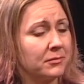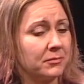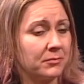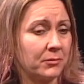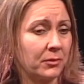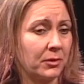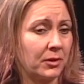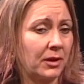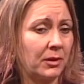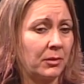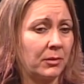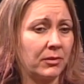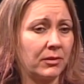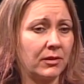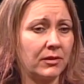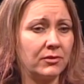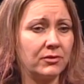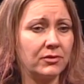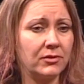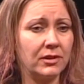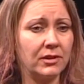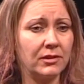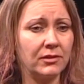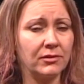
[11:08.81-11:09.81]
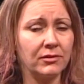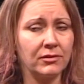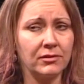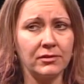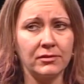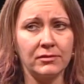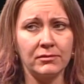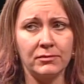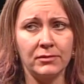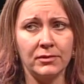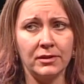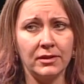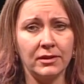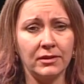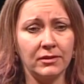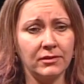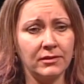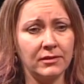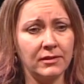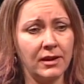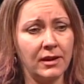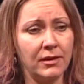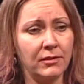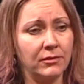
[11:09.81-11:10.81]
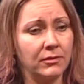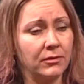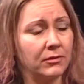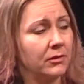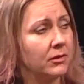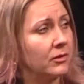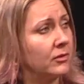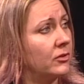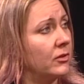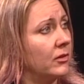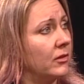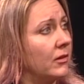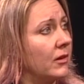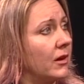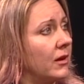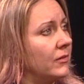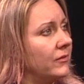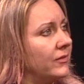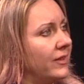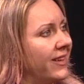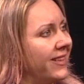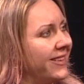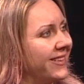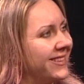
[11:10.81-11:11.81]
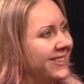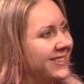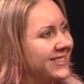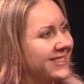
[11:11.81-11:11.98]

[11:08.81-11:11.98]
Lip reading: Working with engineers in what is now known as Silicon Valley.